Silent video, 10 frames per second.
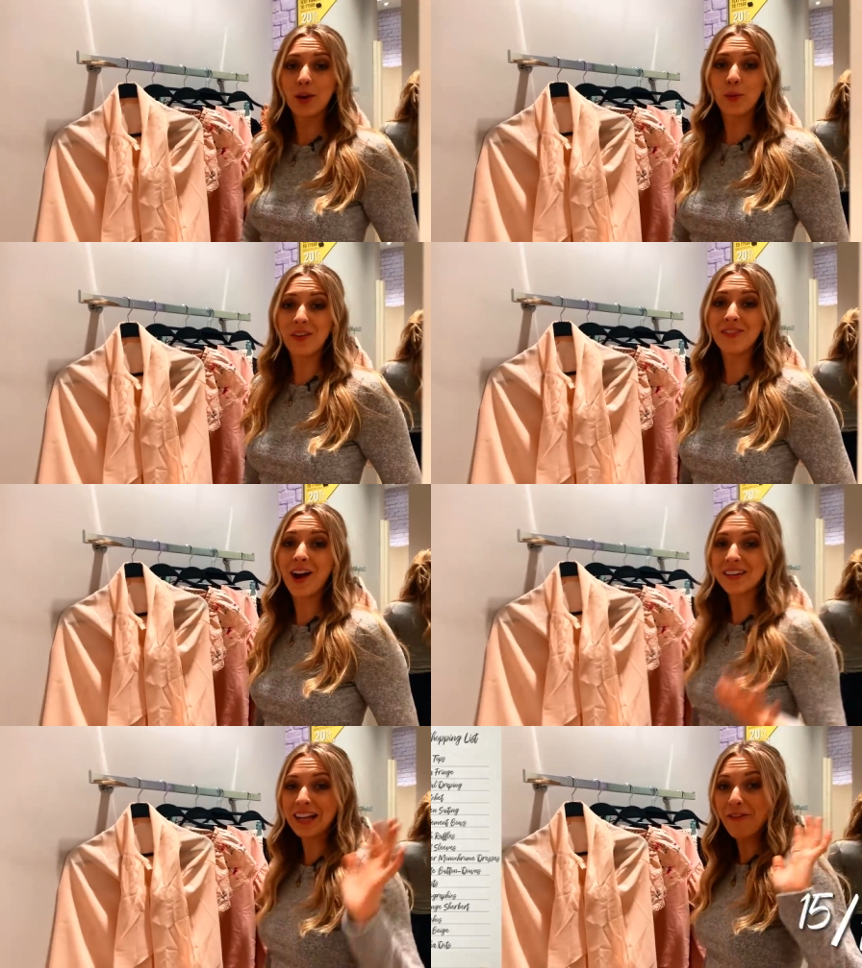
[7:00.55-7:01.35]
We've
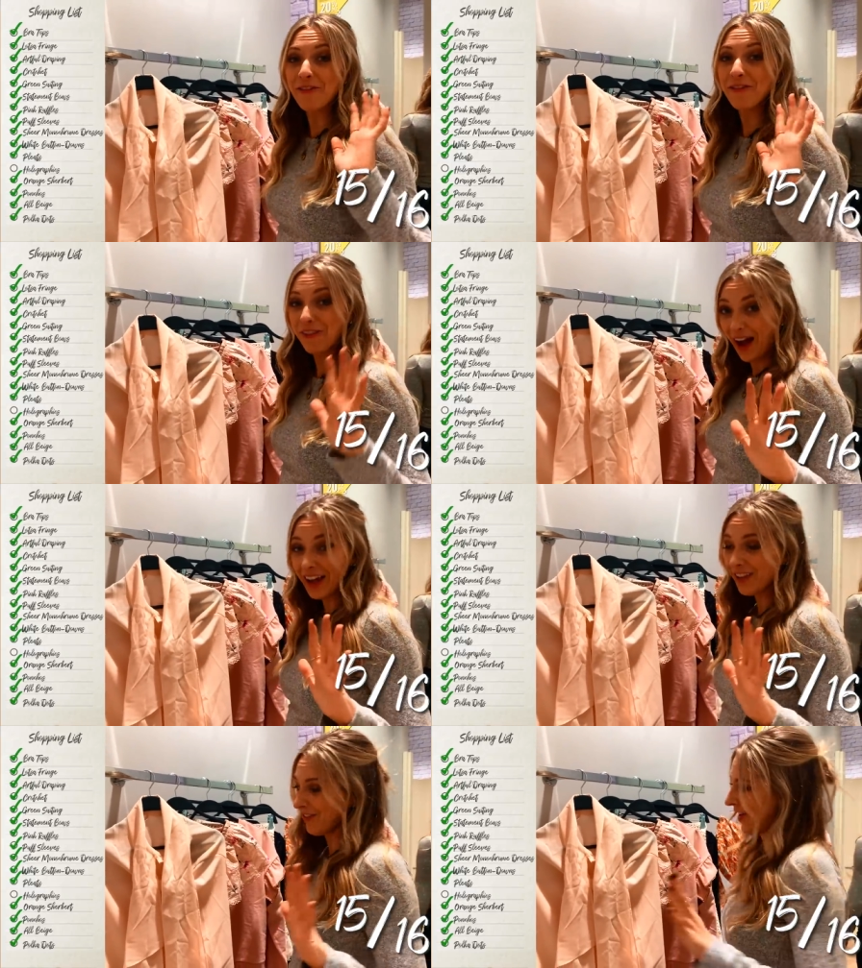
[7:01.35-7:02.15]
knocked out
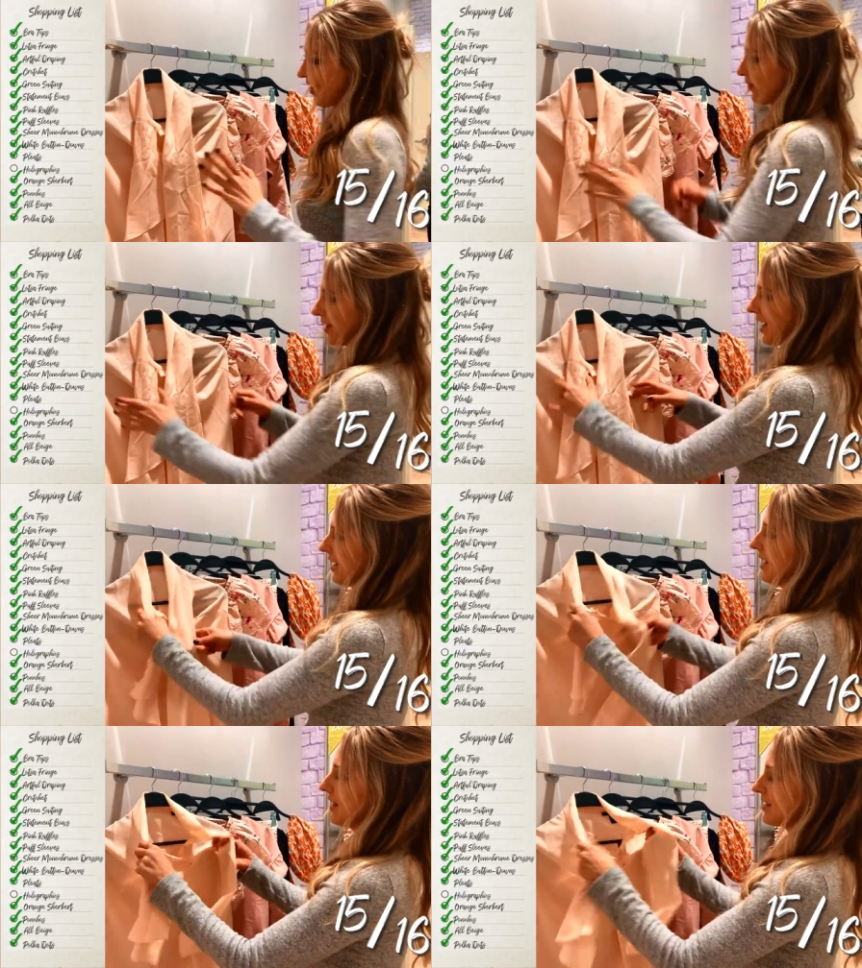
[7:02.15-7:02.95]
five here. We got
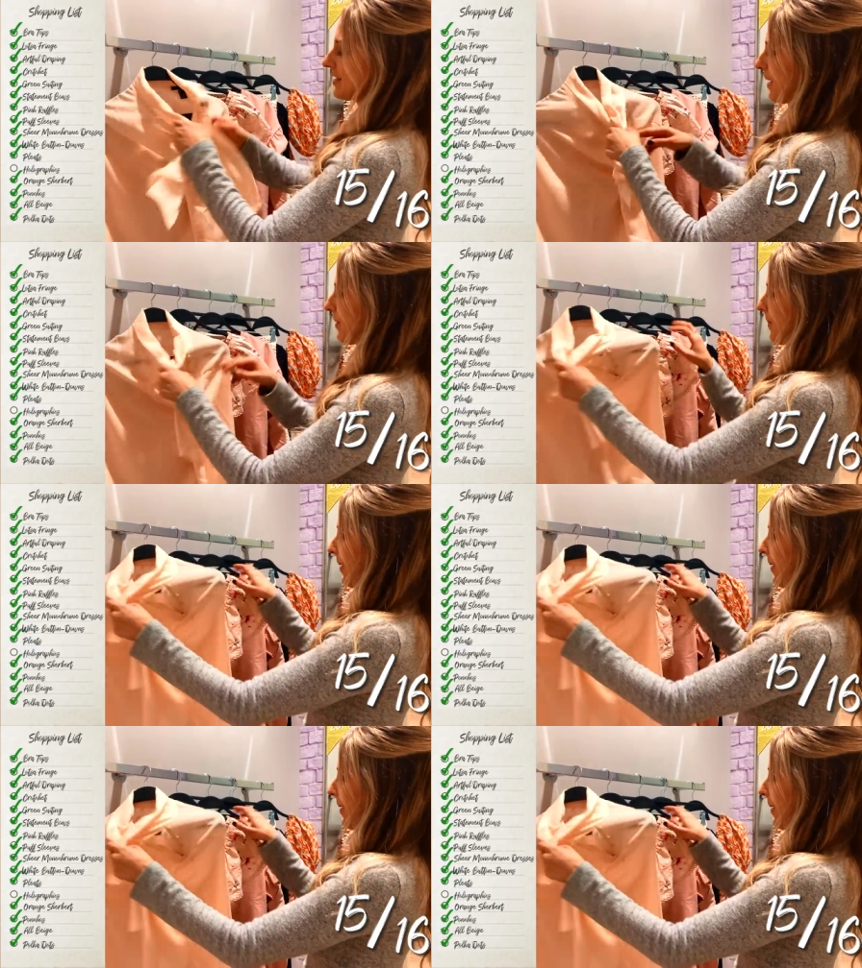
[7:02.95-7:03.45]
statement